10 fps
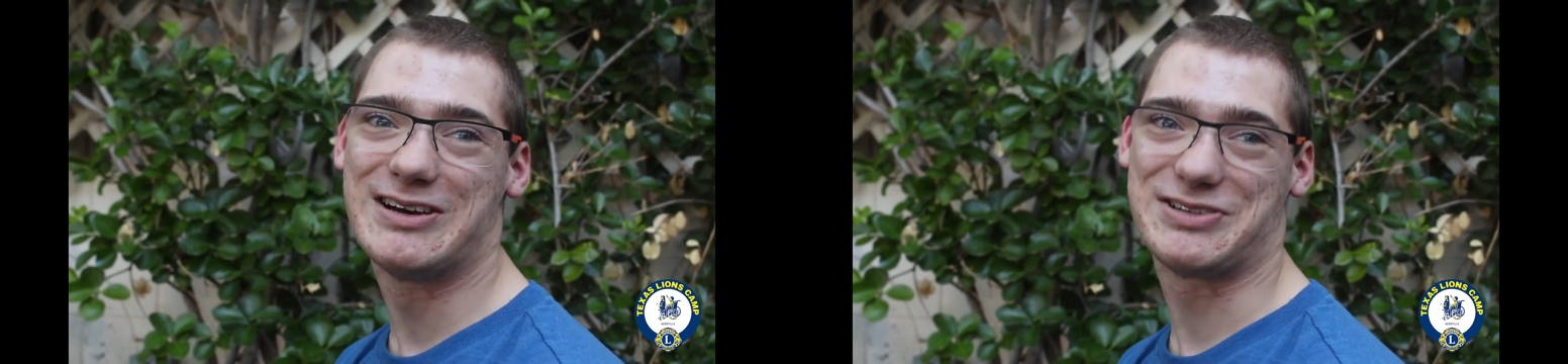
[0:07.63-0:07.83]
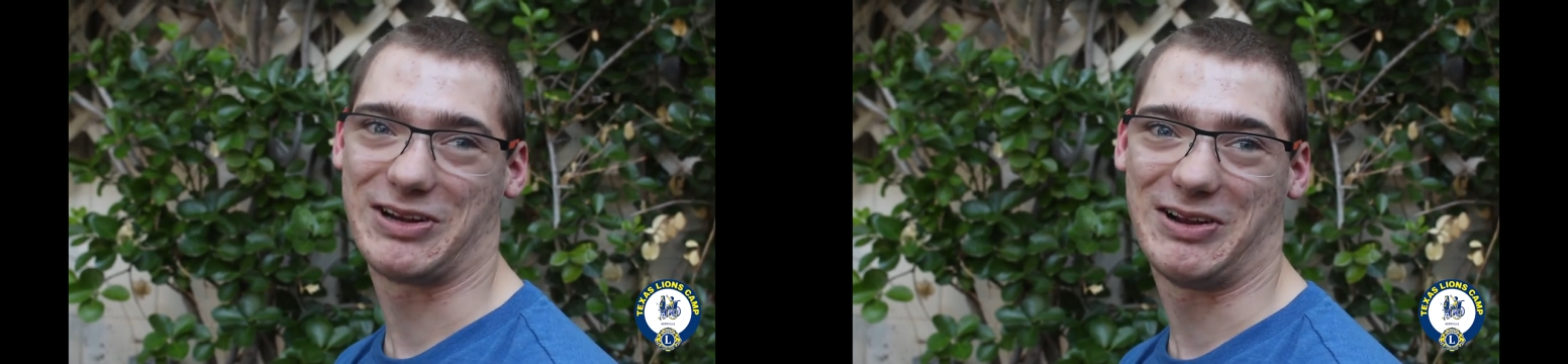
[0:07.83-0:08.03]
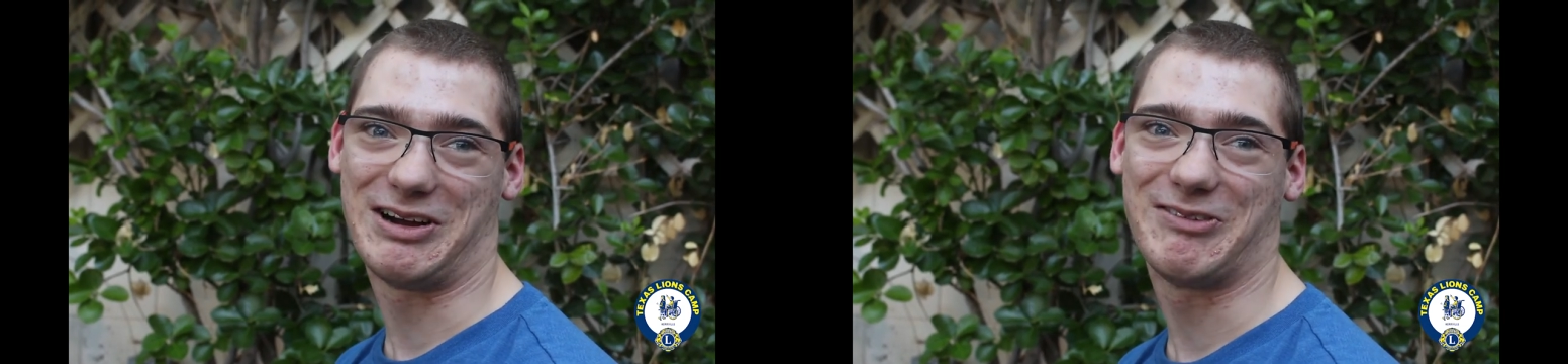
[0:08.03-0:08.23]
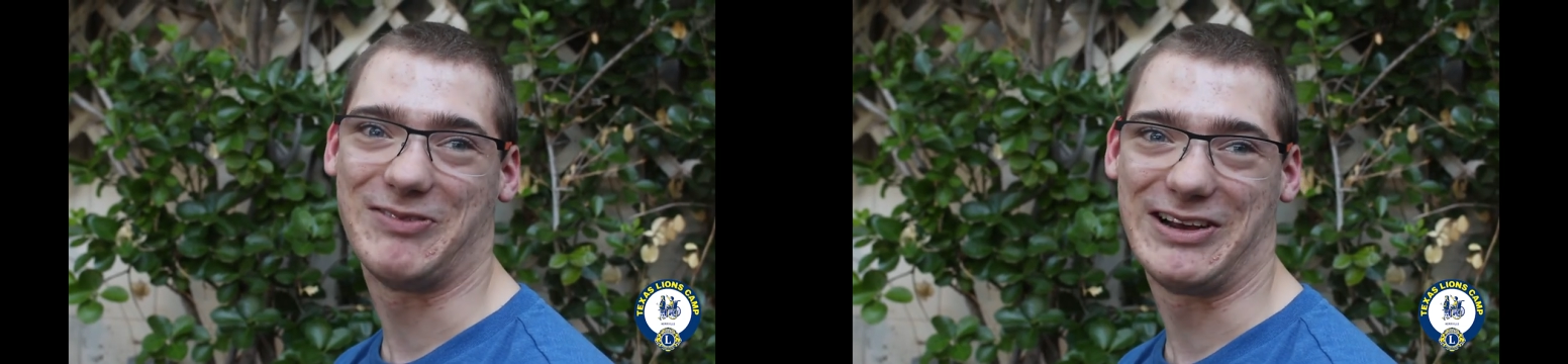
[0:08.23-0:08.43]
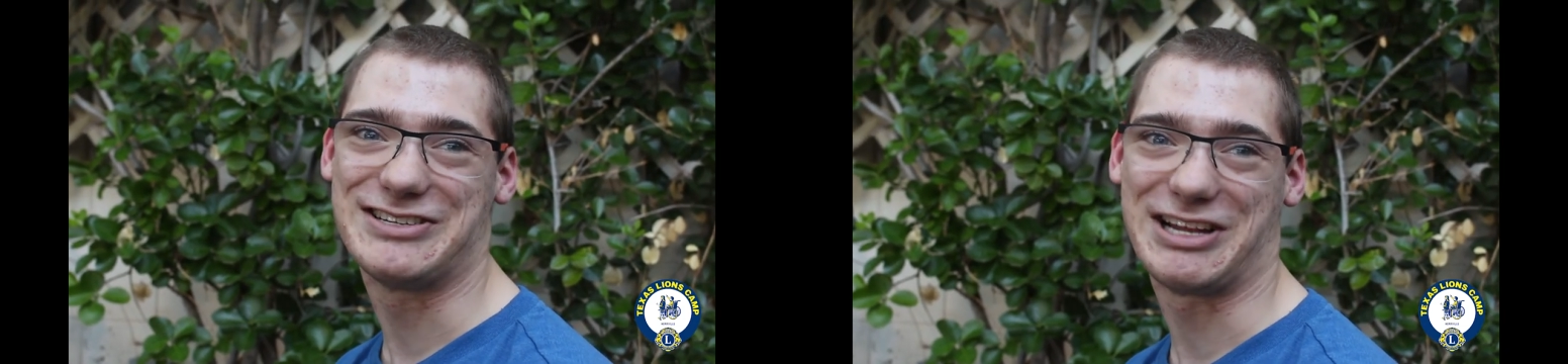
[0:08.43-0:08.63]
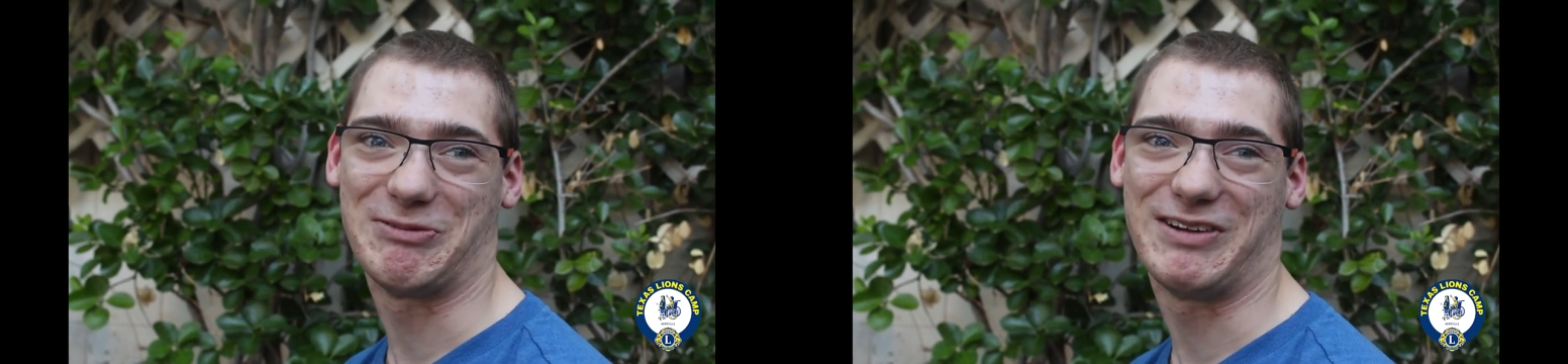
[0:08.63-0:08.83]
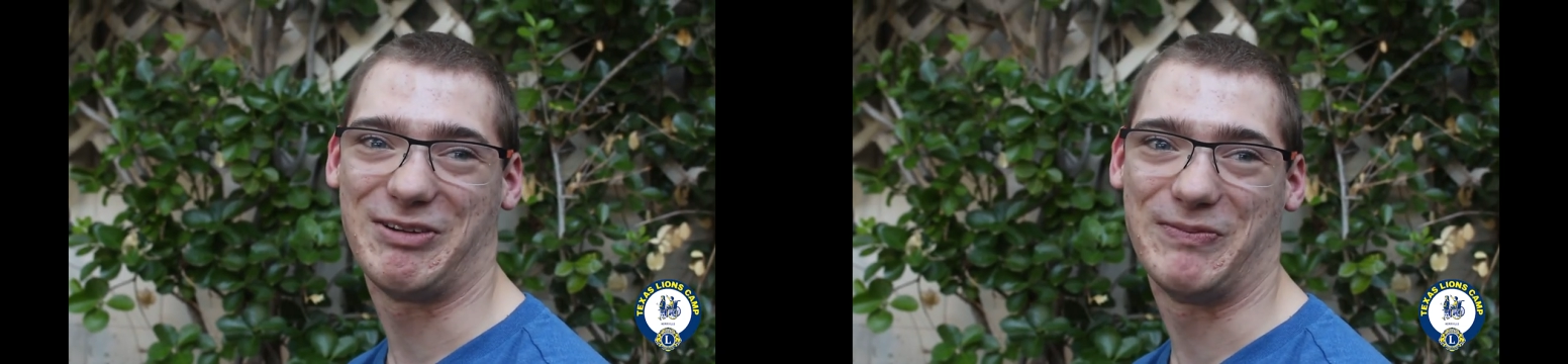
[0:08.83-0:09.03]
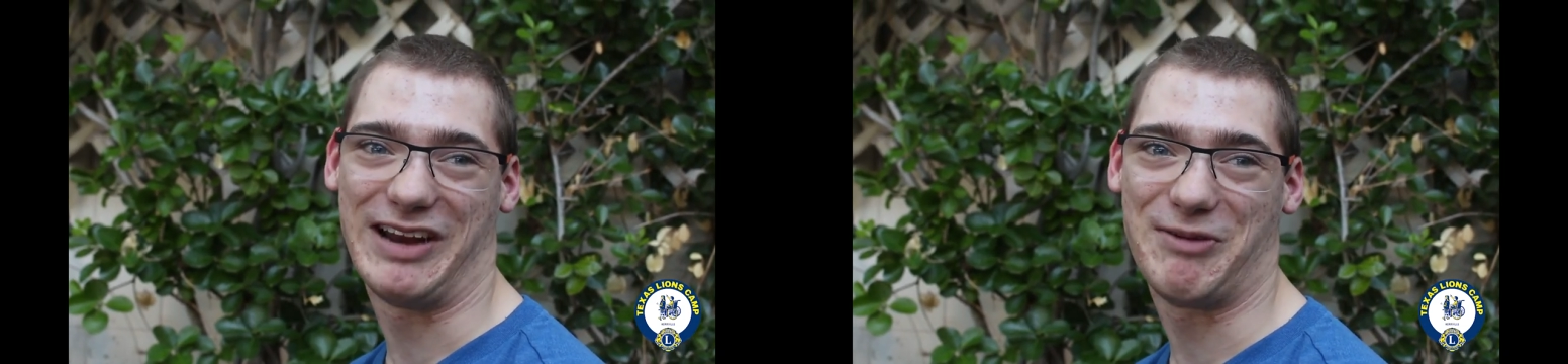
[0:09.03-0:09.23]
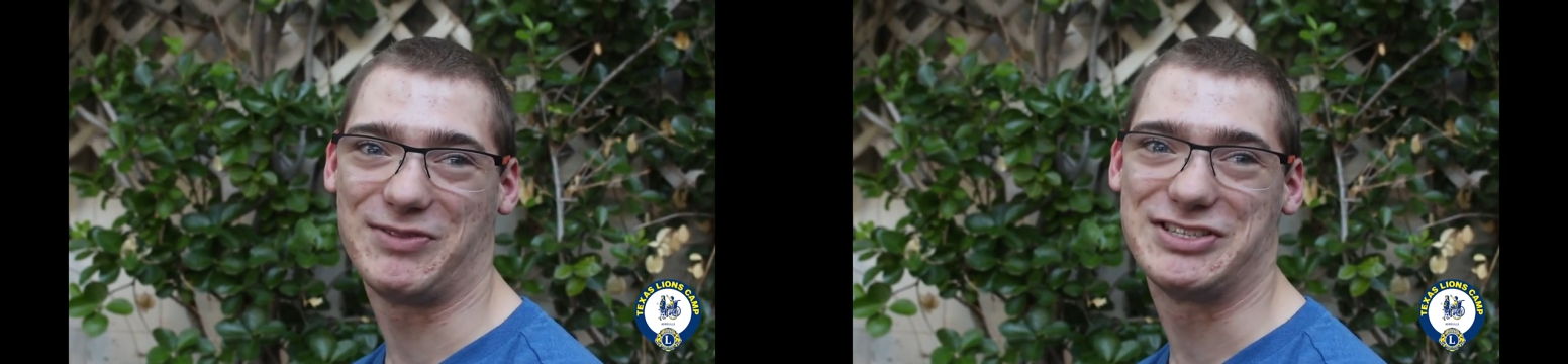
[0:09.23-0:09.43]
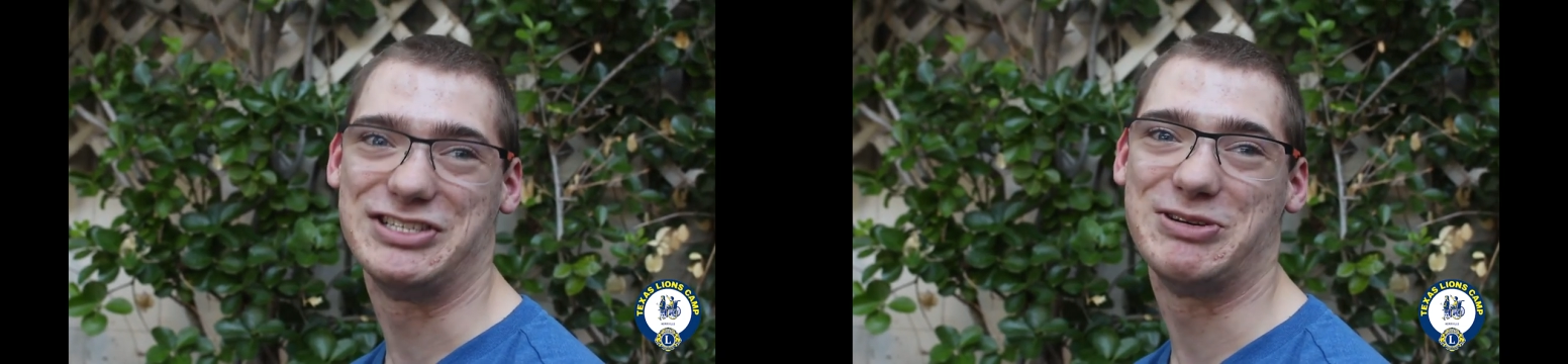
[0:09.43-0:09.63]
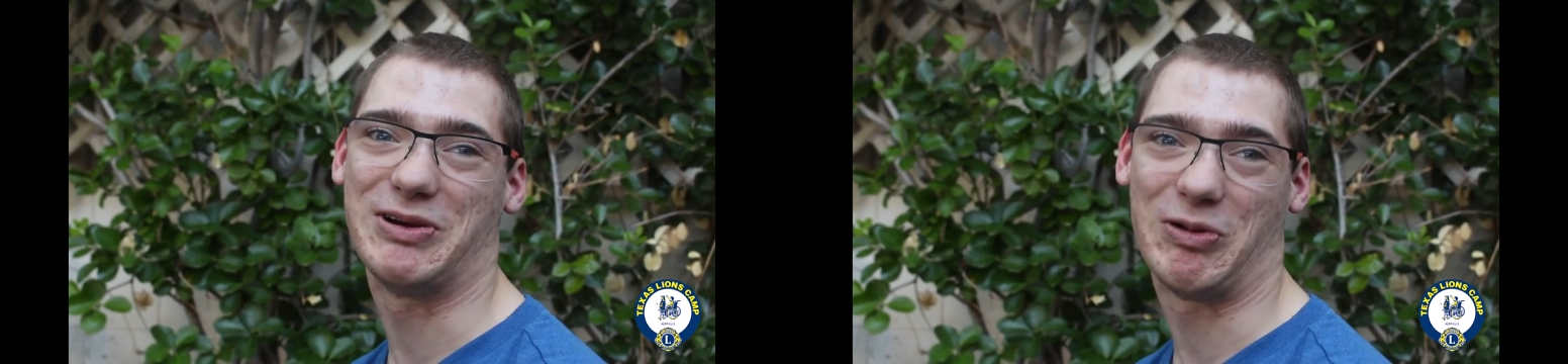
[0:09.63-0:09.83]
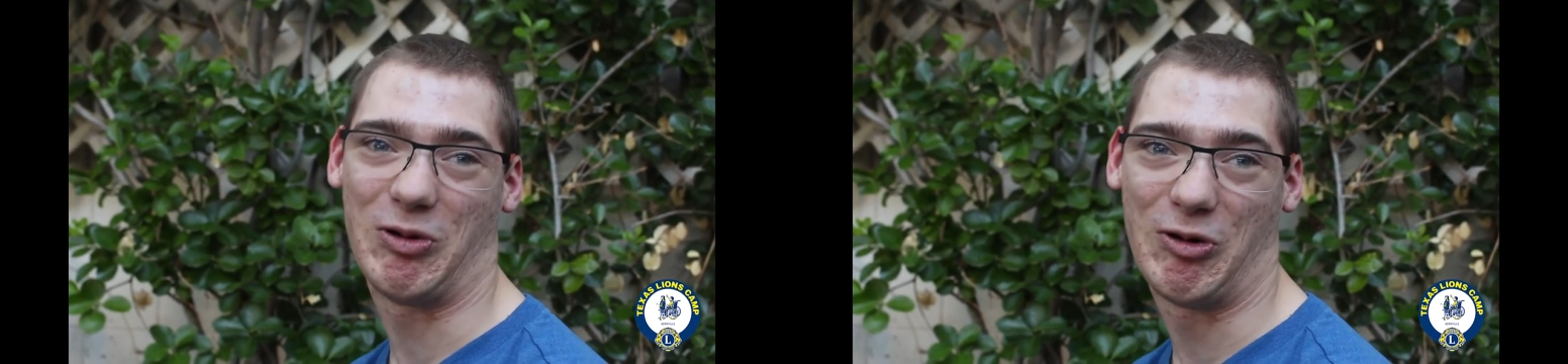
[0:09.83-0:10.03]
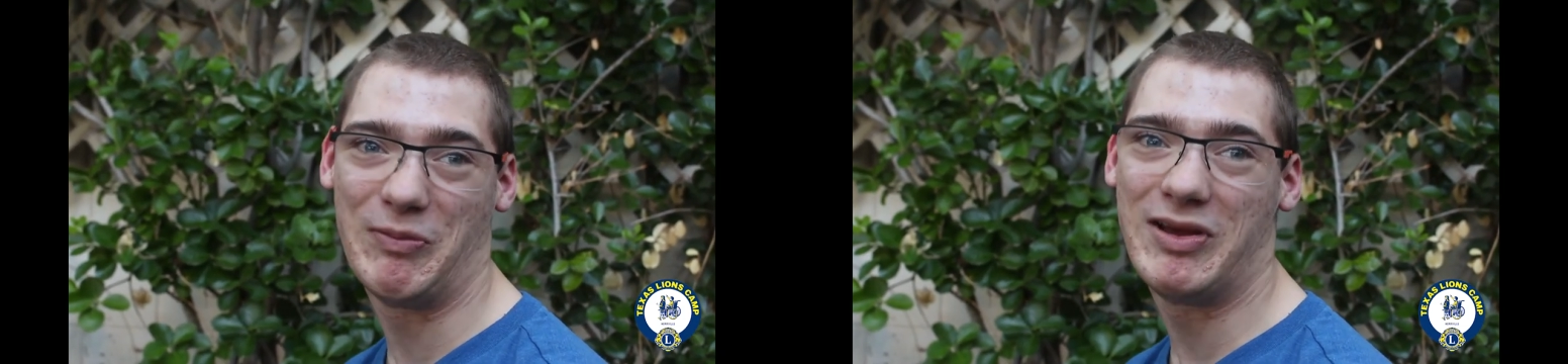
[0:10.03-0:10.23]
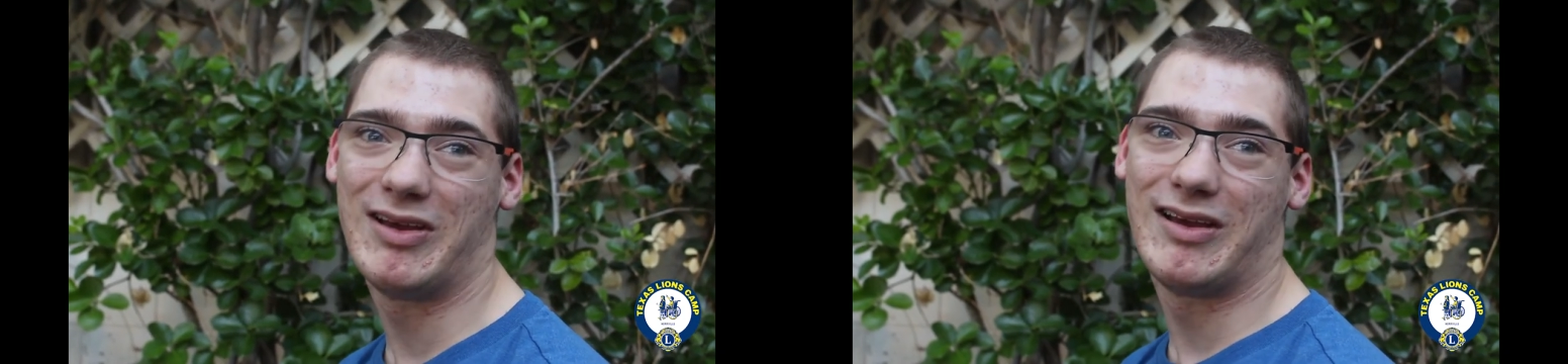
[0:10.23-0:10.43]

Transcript: done a lot of things that I wouldn't have been able to do at home,